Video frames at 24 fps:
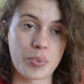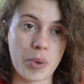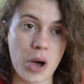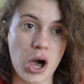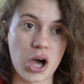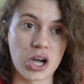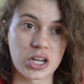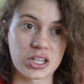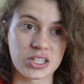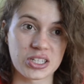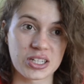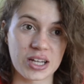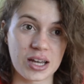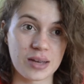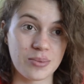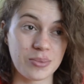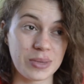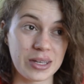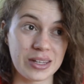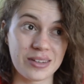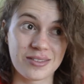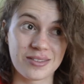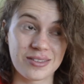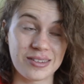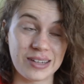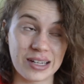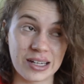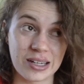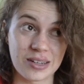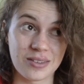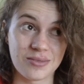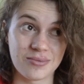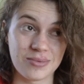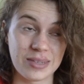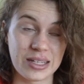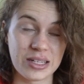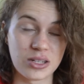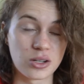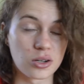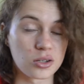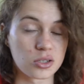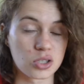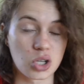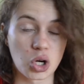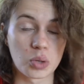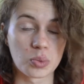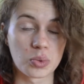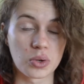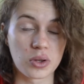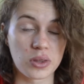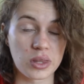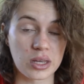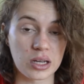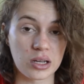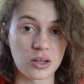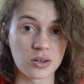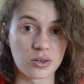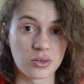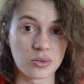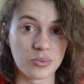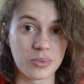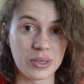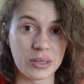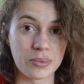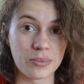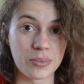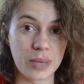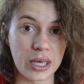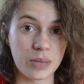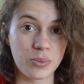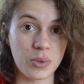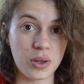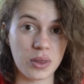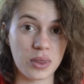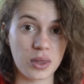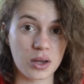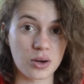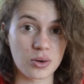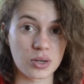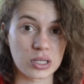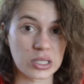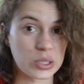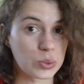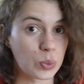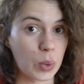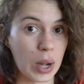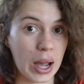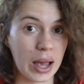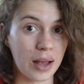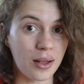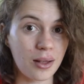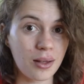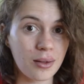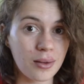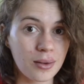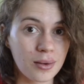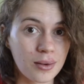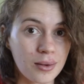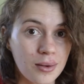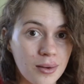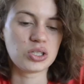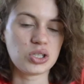but I mean, in October they're gonna be a baby there as well.